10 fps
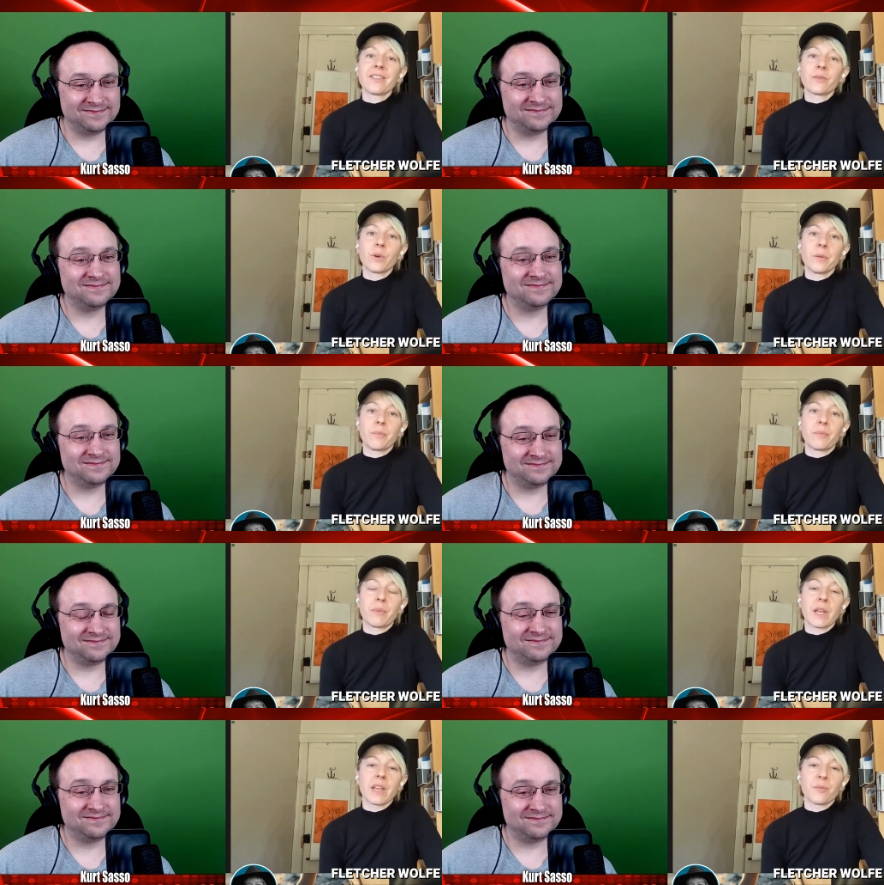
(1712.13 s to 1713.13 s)
Speaker 1: would
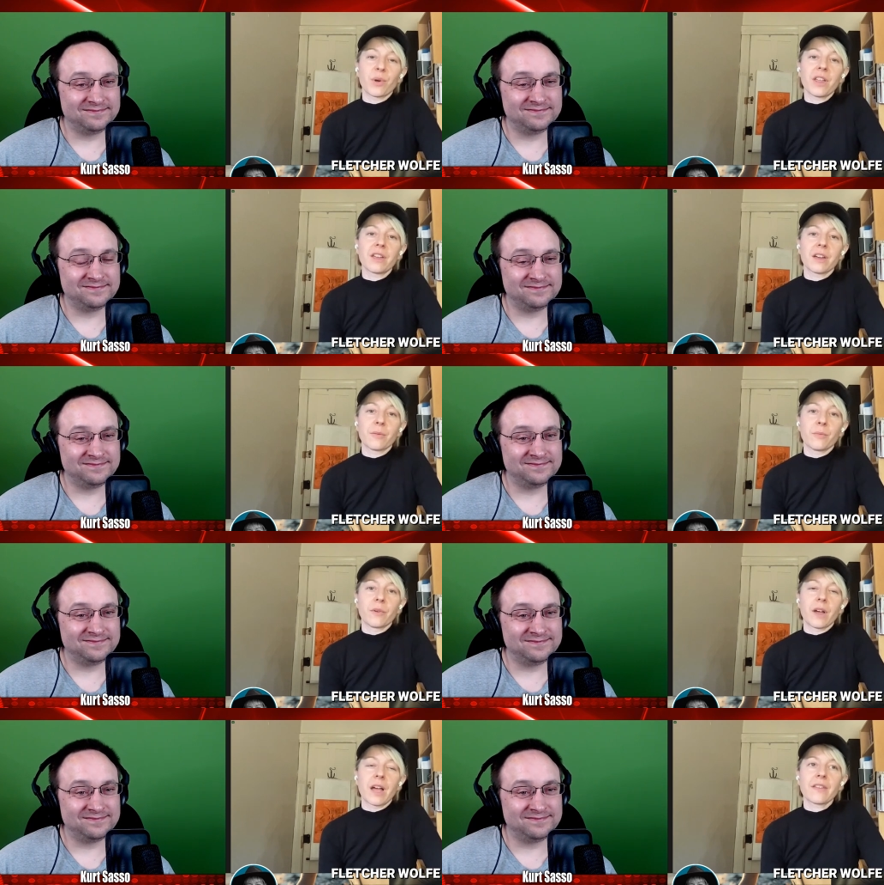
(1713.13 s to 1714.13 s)
be probably a,
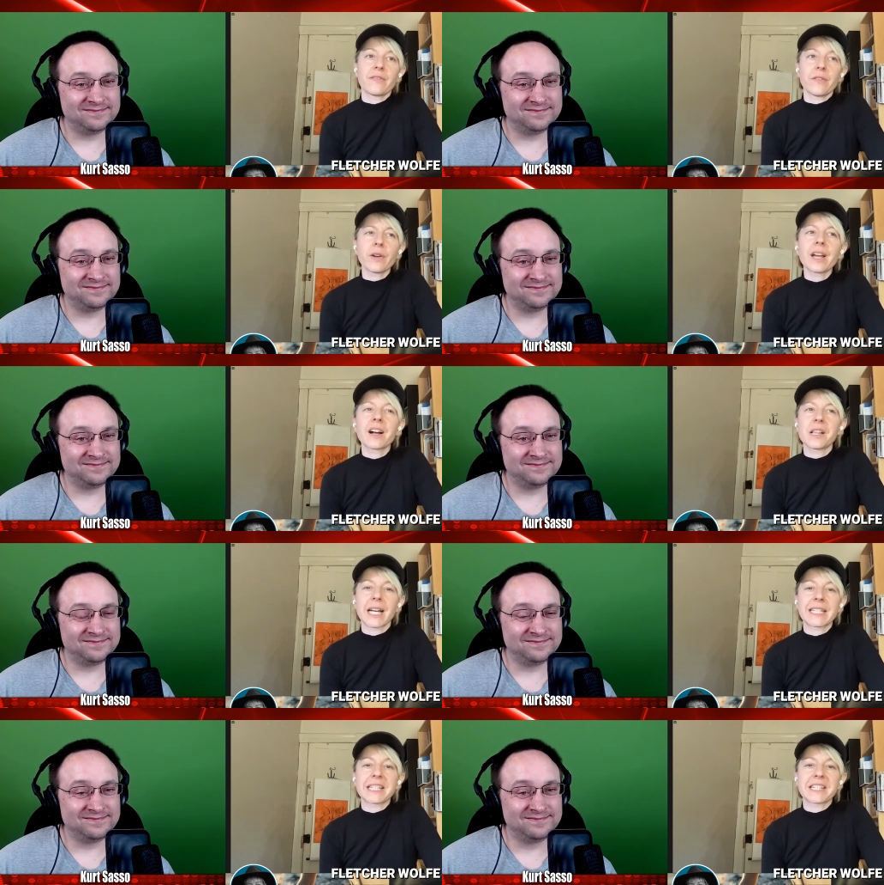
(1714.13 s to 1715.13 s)
I have a very
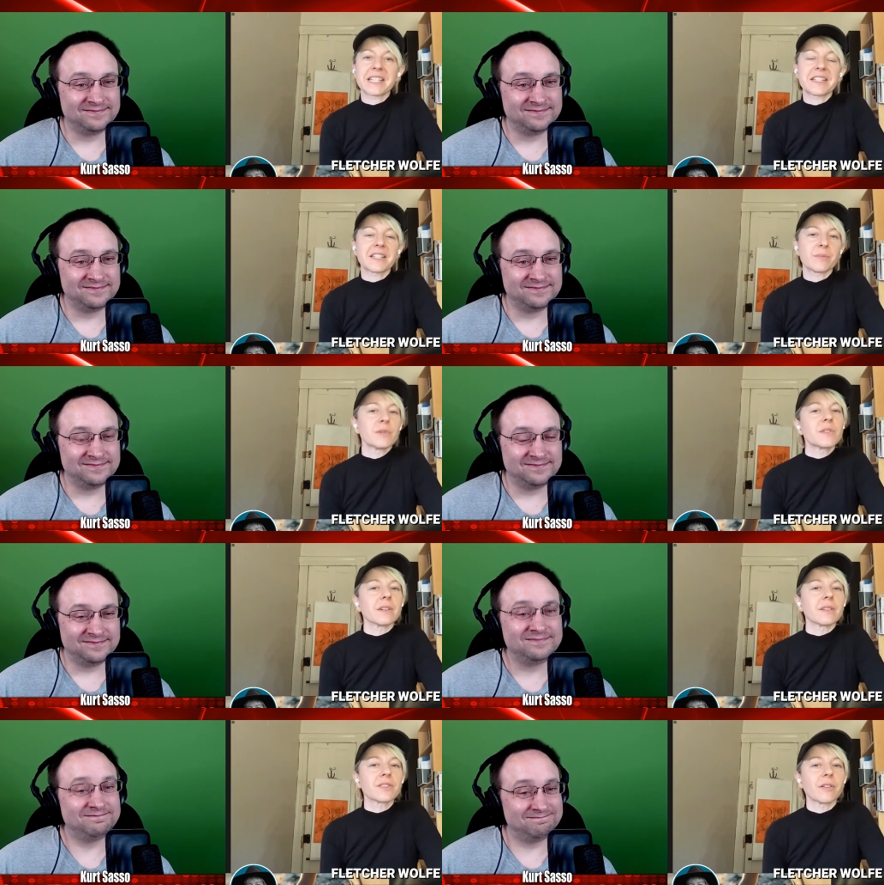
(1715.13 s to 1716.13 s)
eclectic taste in
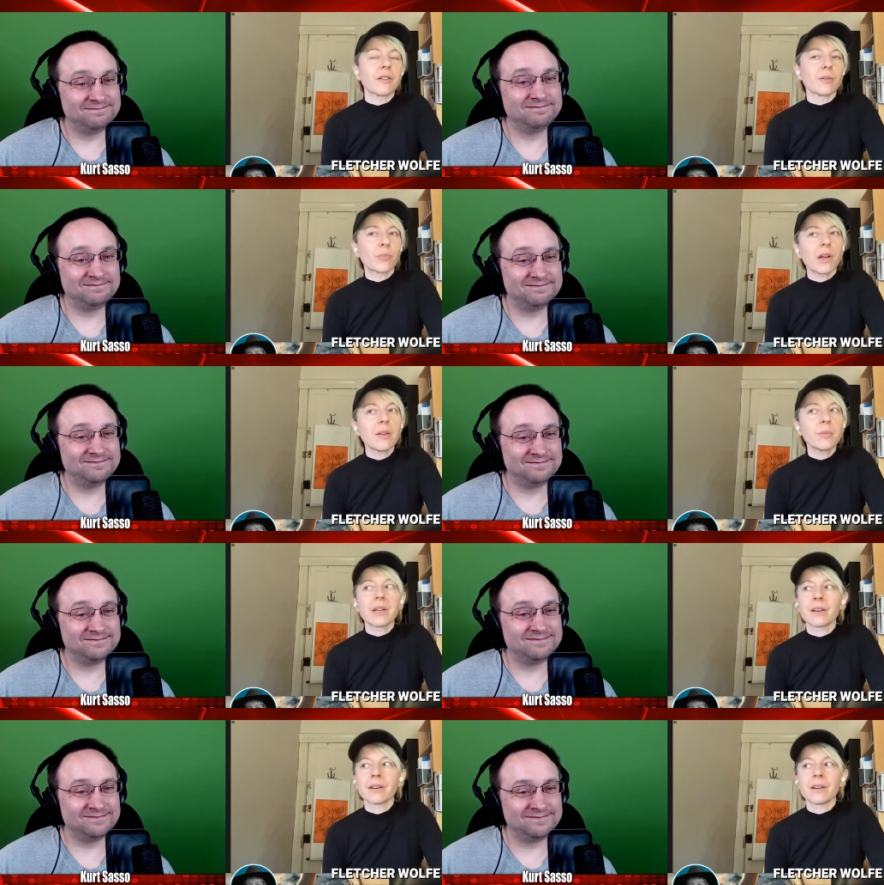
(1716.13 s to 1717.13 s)
music, so it would probably
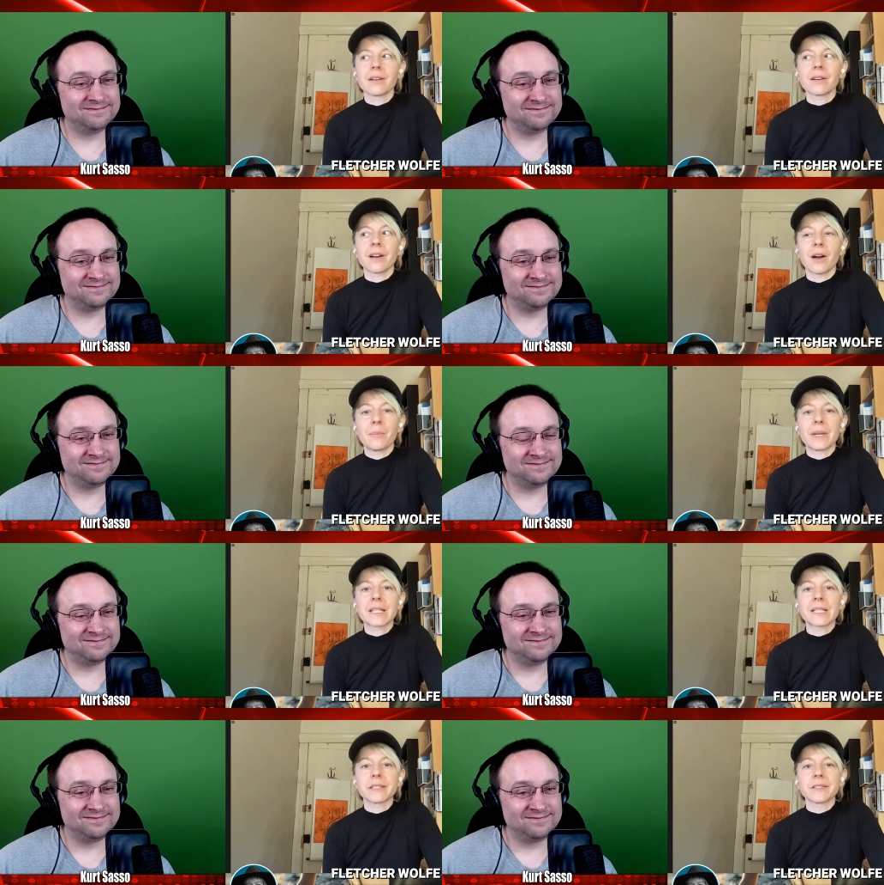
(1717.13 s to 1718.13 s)
be a, a
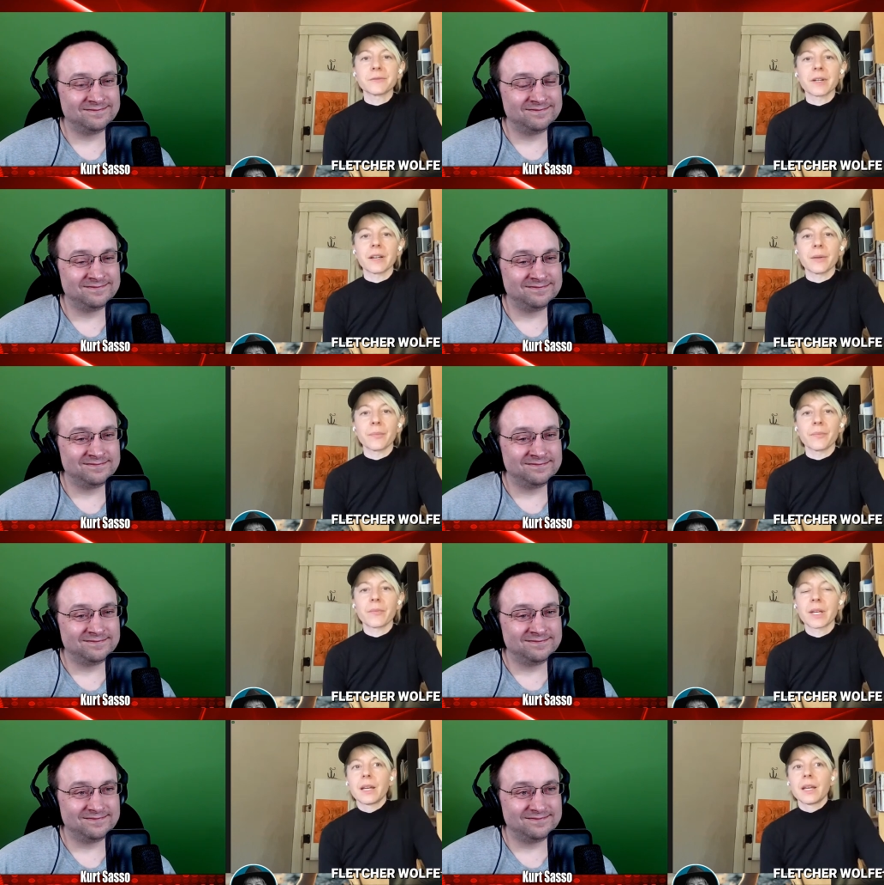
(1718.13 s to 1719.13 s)
mix of
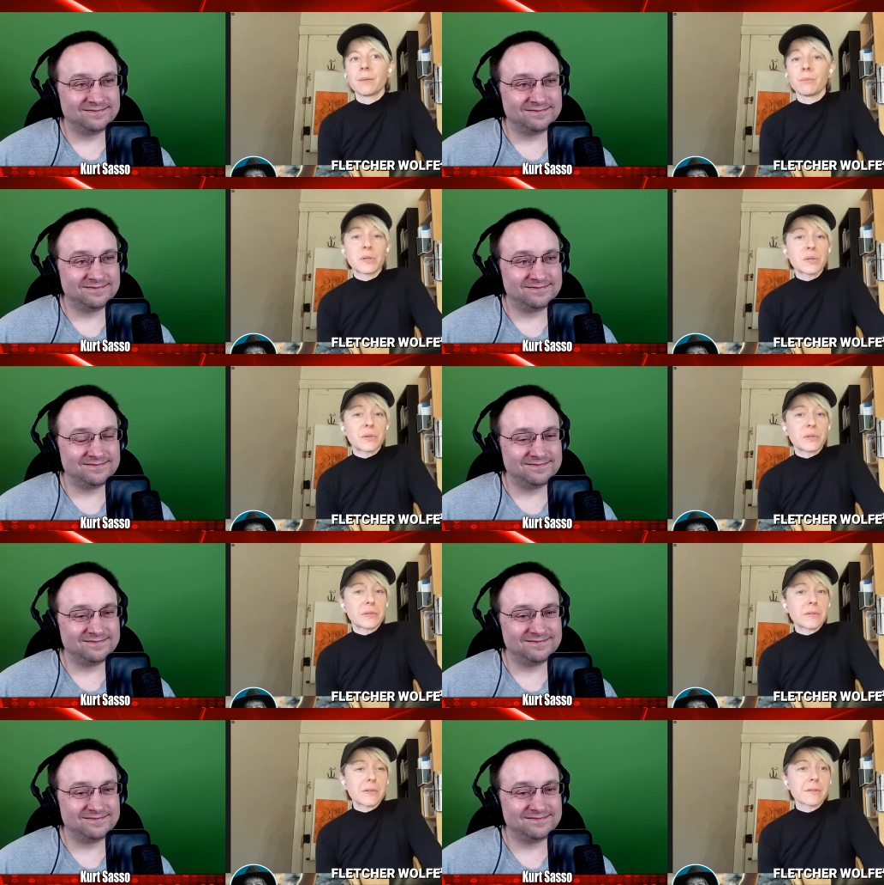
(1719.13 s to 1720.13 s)
um,
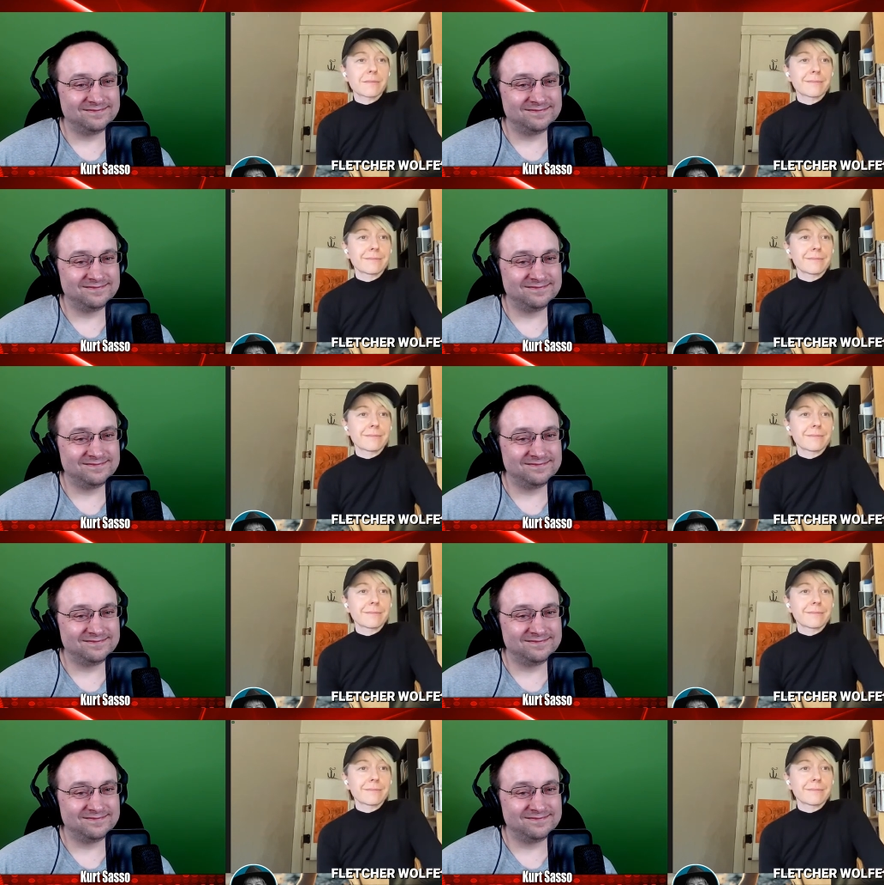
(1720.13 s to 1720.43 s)
musicals,